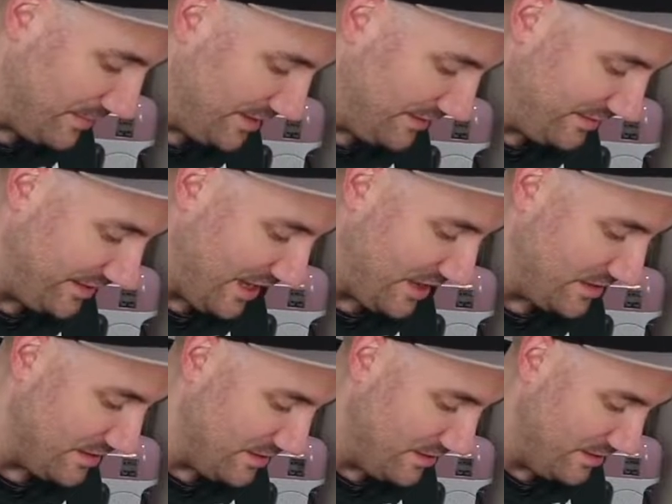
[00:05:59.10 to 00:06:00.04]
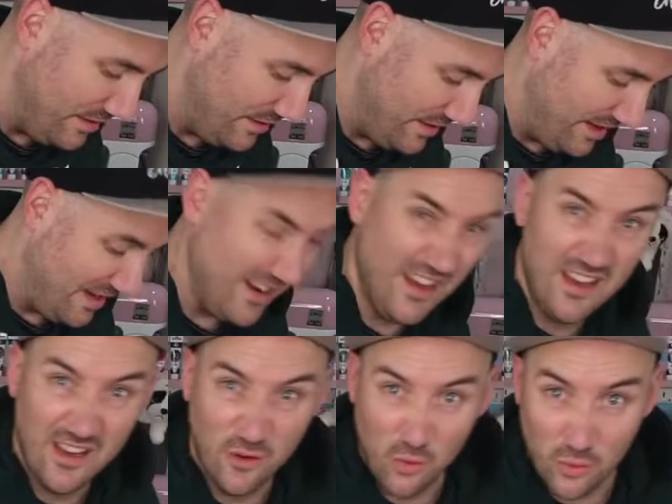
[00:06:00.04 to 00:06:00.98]
mix together, and it
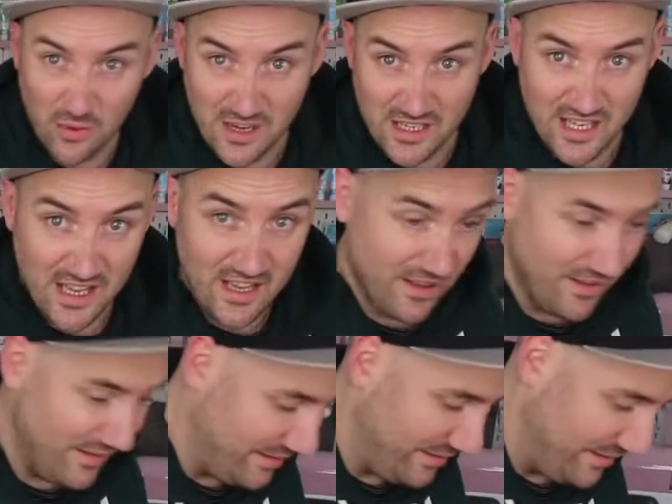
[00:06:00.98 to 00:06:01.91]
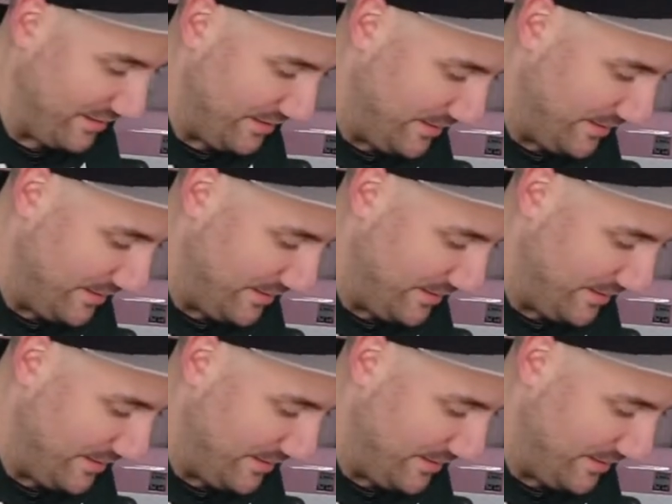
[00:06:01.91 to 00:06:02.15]
already is.